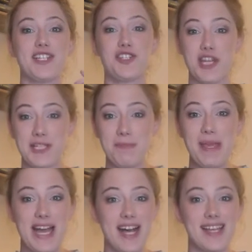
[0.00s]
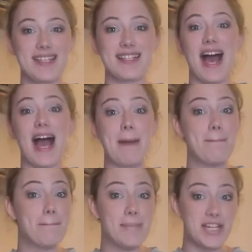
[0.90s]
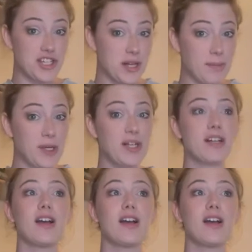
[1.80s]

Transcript: just because I mention a book